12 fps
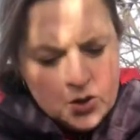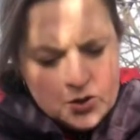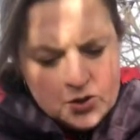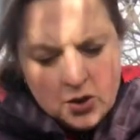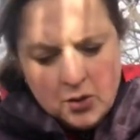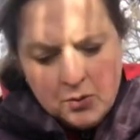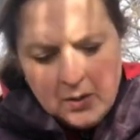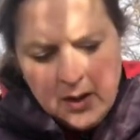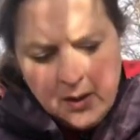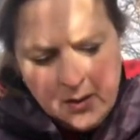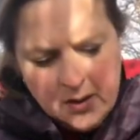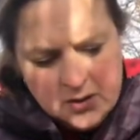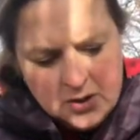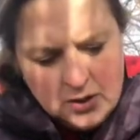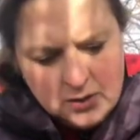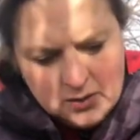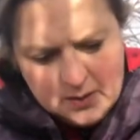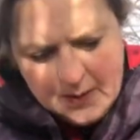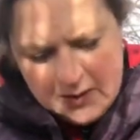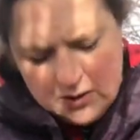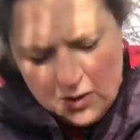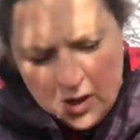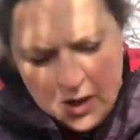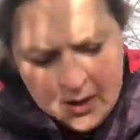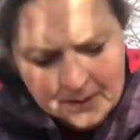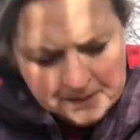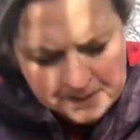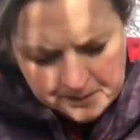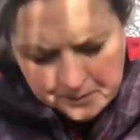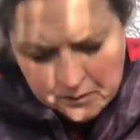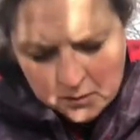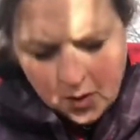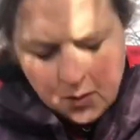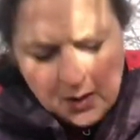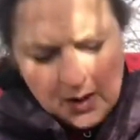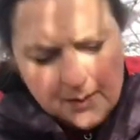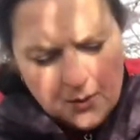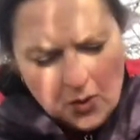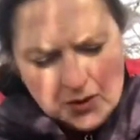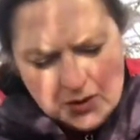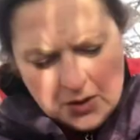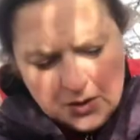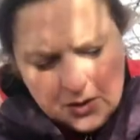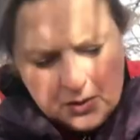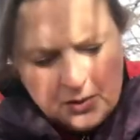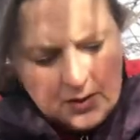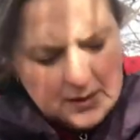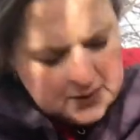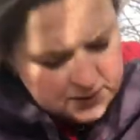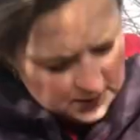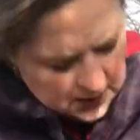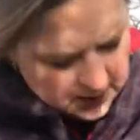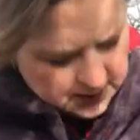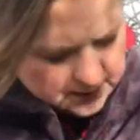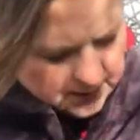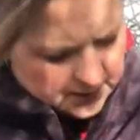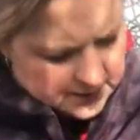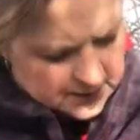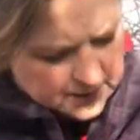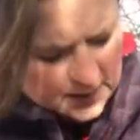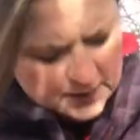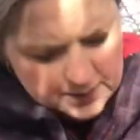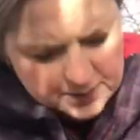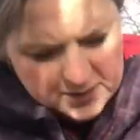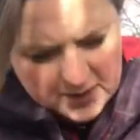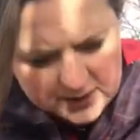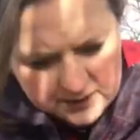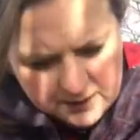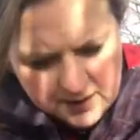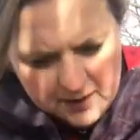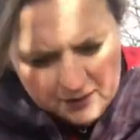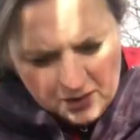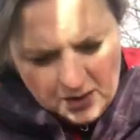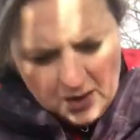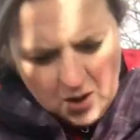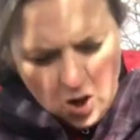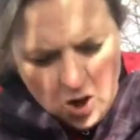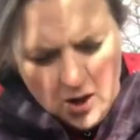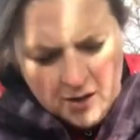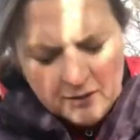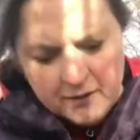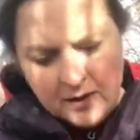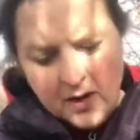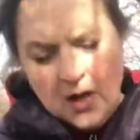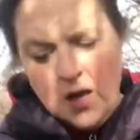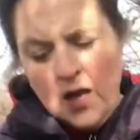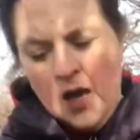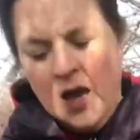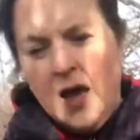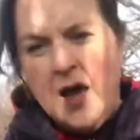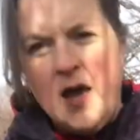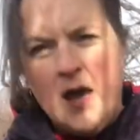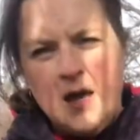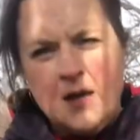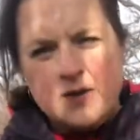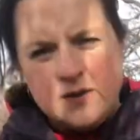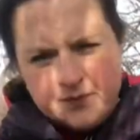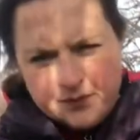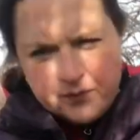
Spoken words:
So when I want to use my saw, what I'm going to do is, like I said, take the protective covering off, and